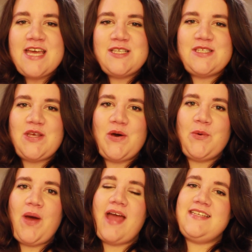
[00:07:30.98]

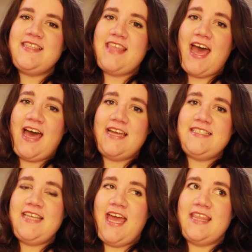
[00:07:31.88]
So I did
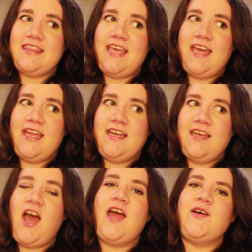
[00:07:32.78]
that, and
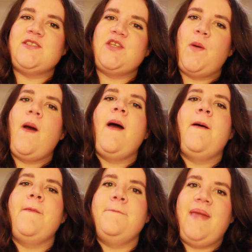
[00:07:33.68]
then I also
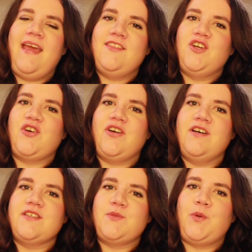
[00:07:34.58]
made the
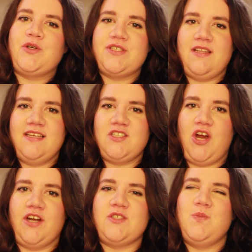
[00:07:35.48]
girls personalized
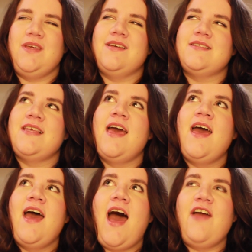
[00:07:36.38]
cards, because
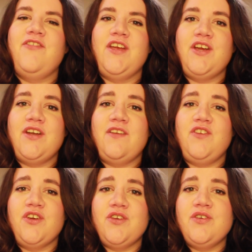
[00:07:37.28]
I figured
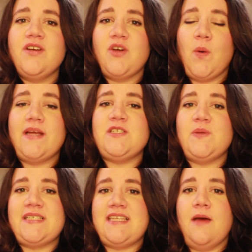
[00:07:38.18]
if you're going
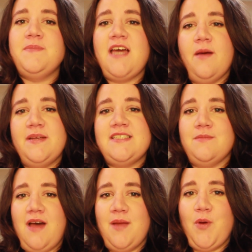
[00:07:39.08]
to accept coming
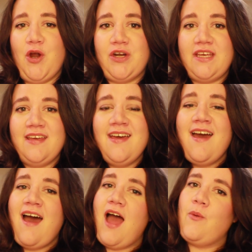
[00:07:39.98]
to my party,
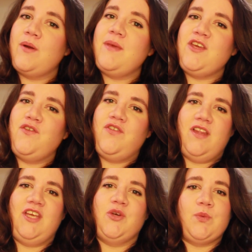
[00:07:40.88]
I want to make you
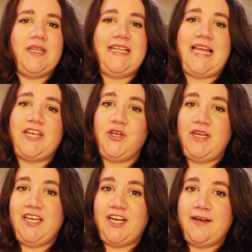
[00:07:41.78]
feel like you're really glad you're
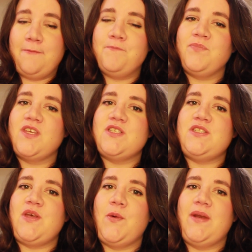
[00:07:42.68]
here.
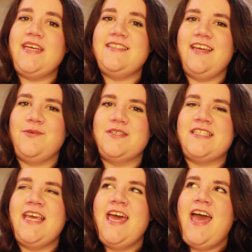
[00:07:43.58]
So what I did
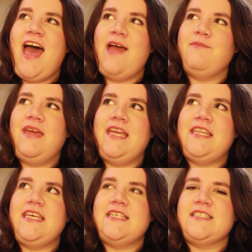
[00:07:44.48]
was I
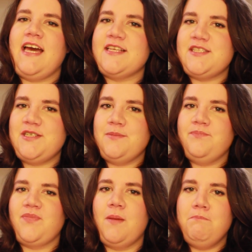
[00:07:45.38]
made these
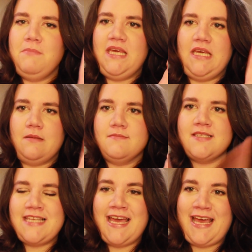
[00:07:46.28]
custom
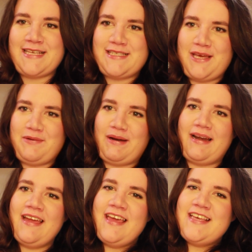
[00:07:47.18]
memes, as they were.